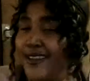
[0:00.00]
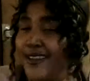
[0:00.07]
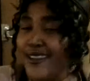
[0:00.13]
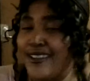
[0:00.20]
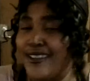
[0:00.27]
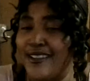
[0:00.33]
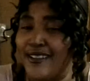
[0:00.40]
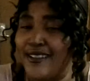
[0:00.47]

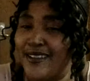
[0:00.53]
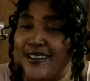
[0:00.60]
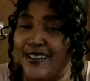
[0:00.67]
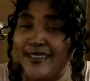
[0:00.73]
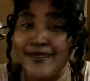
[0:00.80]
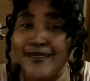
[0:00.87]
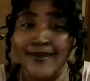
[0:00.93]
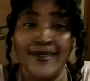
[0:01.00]
you
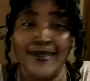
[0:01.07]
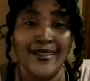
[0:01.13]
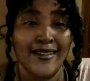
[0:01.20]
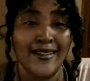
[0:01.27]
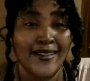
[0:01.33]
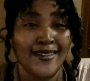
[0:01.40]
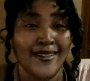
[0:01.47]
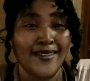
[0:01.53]
know,
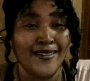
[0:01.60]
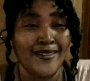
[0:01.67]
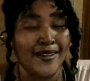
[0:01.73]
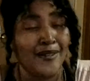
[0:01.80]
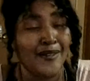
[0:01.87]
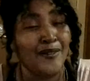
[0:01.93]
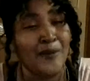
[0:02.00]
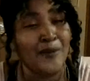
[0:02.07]

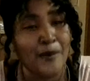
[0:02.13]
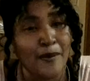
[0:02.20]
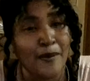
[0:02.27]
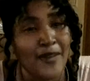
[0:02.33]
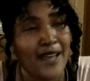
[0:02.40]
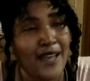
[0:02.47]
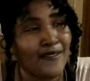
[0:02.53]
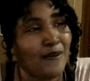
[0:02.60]

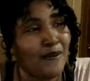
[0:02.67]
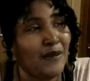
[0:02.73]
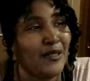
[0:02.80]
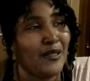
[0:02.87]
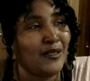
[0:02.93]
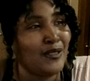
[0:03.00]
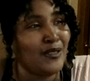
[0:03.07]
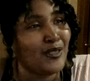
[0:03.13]
we have to be a
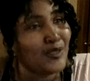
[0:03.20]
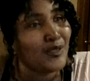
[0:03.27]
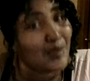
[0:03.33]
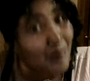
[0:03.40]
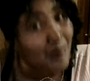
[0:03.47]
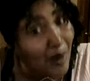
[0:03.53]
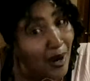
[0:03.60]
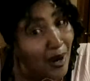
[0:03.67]
little
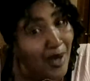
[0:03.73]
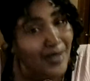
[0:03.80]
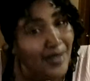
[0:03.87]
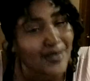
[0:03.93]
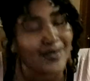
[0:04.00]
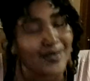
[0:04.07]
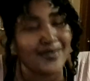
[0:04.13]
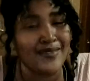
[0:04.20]
smart,
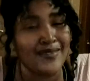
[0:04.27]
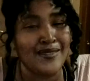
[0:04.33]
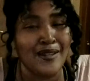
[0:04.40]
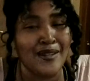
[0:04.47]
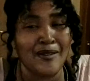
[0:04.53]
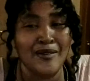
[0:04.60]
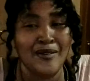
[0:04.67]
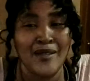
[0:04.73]

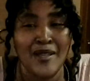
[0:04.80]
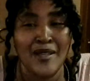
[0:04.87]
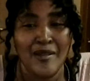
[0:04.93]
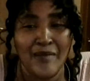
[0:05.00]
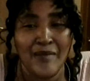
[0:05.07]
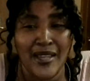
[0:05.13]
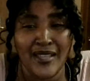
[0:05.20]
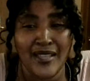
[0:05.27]

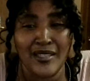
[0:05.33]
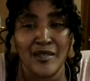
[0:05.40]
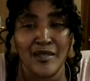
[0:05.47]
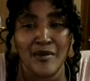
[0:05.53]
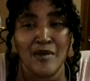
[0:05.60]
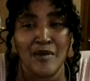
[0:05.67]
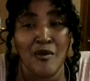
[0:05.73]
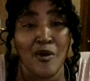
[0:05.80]
pay a little
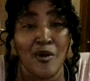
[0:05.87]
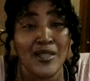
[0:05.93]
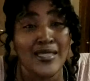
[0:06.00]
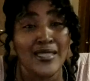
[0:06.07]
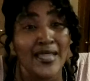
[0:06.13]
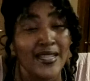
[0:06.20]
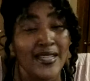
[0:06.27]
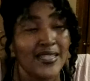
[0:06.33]
bit more
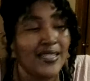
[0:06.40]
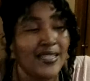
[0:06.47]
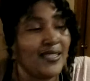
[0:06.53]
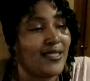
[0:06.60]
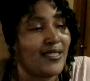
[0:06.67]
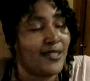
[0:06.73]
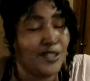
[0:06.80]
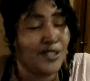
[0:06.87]
attention
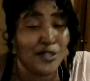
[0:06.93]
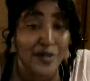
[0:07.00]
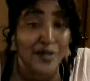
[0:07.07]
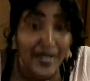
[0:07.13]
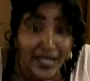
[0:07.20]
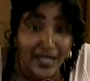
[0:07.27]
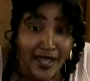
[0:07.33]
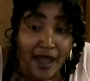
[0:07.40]
because it's
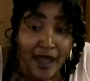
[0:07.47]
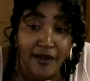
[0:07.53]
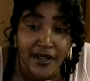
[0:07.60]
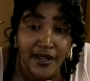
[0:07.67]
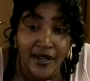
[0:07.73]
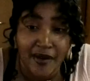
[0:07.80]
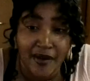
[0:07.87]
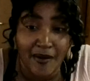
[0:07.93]
tricky out
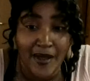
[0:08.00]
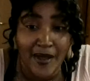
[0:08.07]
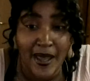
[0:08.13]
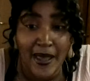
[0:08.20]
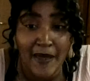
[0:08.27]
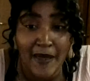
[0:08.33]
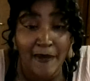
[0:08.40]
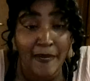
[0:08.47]
here.
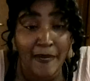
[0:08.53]
Okay.